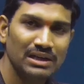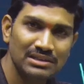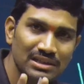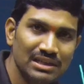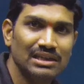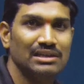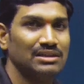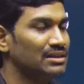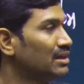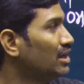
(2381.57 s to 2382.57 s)
is the correct.
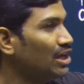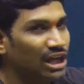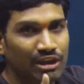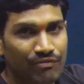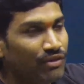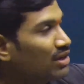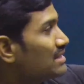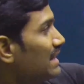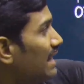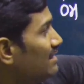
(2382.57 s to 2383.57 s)
If you are
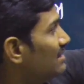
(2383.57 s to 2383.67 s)
saying